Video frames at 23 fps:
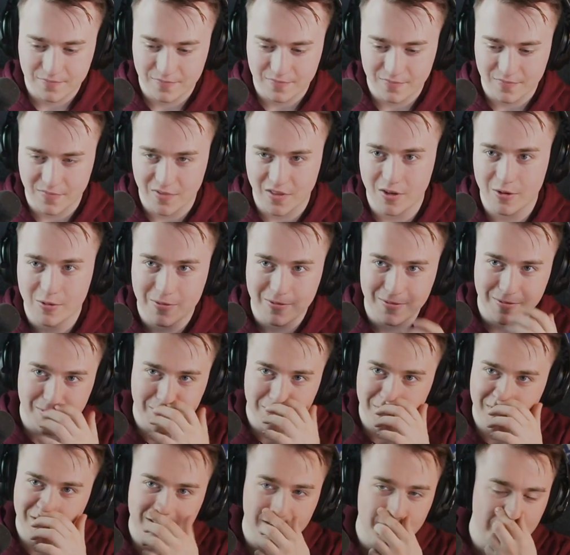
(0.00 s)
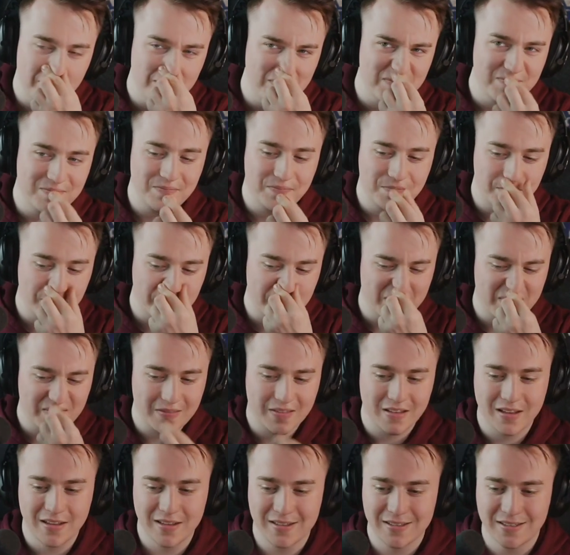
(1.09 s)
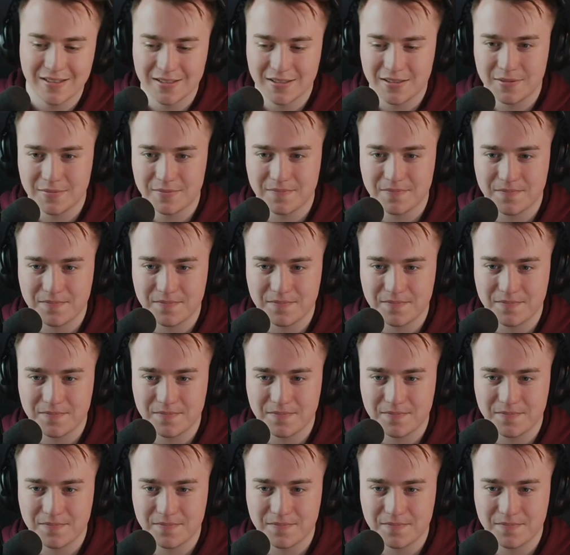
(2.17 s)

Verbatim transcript: You think the... I'm gonna get sued for impersonating Tim Allen?